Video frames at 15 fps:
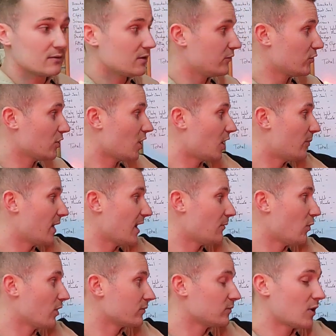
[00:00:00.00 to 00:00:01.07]
you've only got to buy
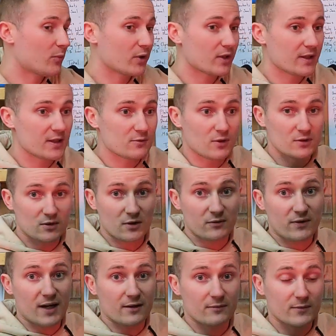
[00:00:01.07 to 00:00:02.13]
one on one of these, whereas on the
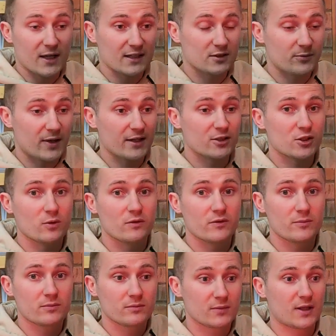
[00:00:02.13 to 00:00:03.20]
van I had to buy two of
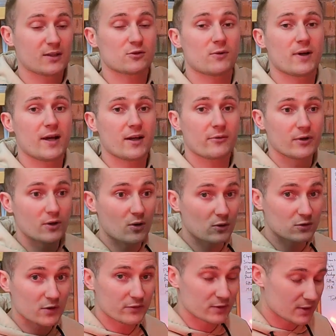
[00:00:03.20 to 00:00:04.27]
them at 28 quid a go,
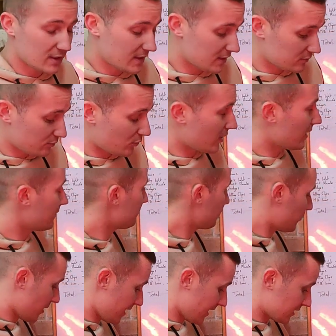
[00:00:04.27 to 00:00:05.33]
so obviously it gets
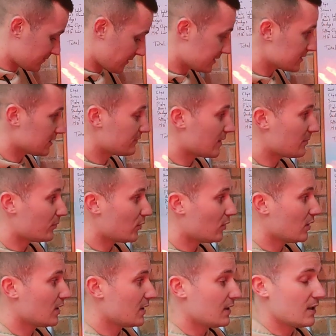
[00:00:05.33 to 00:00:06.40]
pretty expensive then.
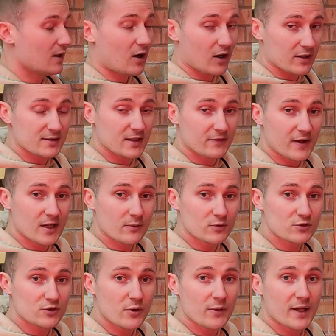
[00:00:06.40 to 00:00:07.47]
But honestly, if
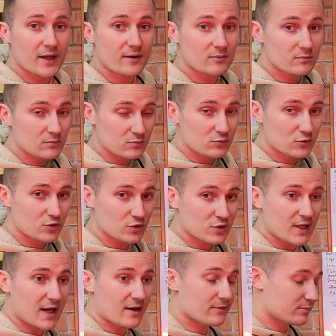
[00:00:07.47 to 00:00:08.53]
anyone's doing it,
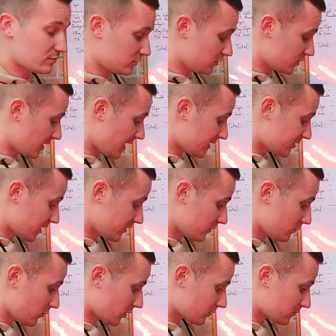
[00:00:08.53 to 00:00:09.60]
just get a
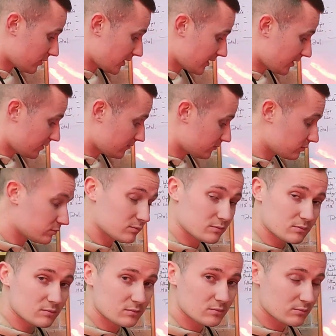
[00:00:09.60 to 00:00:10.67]
genuine one.
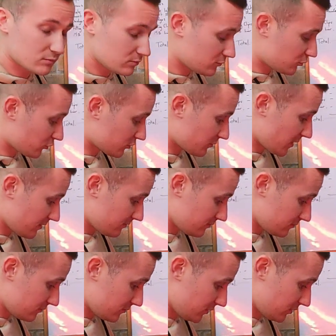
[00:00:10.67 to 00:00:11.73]
Trust me,
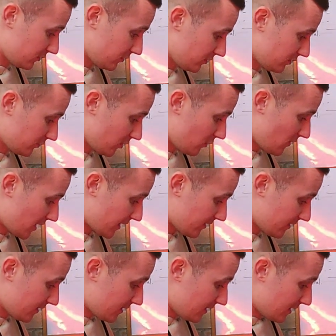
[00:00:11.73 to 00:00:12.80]
you'll know why.
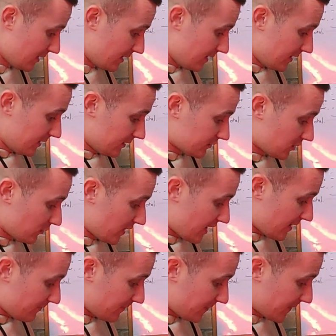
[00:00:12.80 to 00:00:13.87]
So
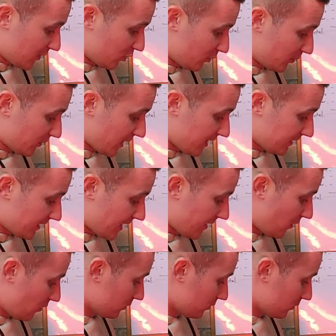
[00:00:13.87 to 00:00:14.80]
yeah, the number plate light